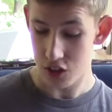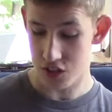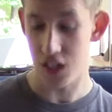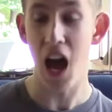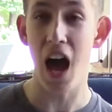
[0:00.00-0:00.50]

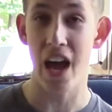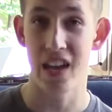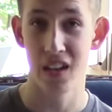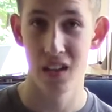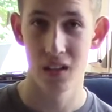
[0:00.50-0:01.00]
sky!
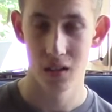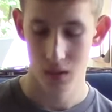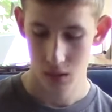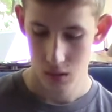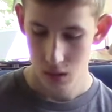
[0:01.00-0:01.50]

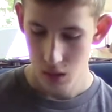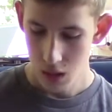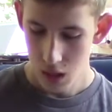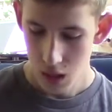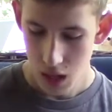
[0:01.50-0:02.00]

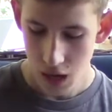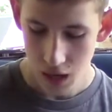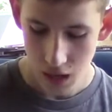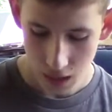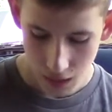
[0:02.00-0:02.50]
Ha
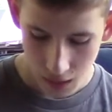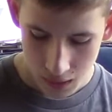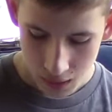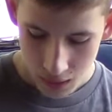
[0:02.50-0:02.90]
ha ha.